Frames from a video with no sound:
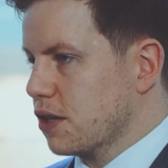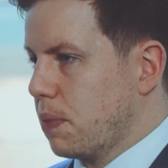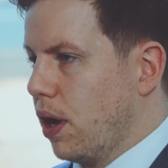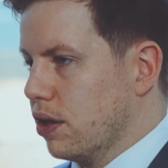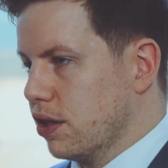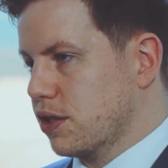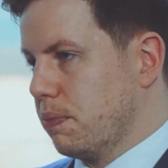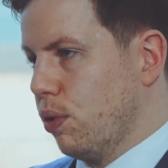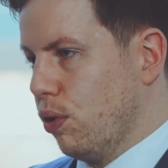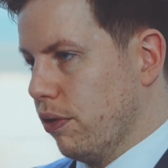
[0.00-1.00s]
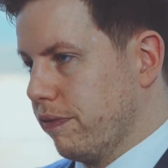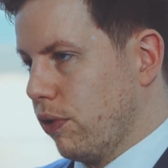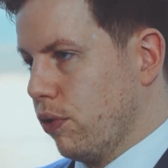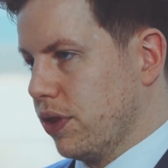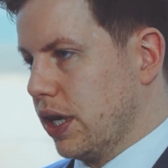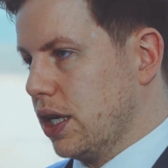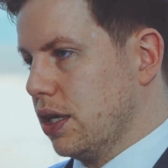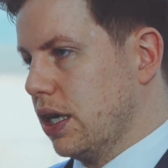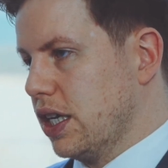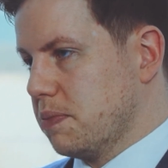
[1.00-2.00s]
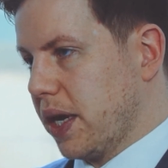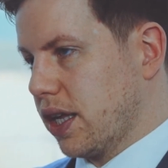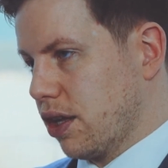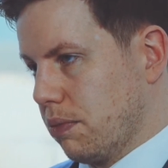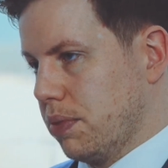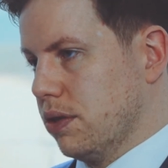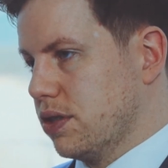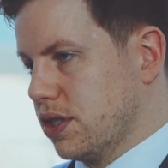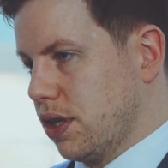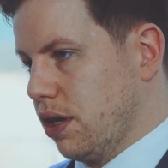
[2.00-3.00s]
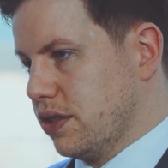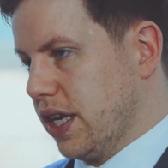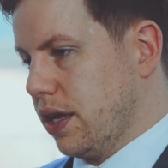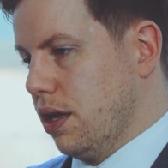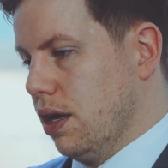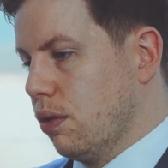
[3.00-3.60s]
As part of the support for the Leeds Beckett Computer Society,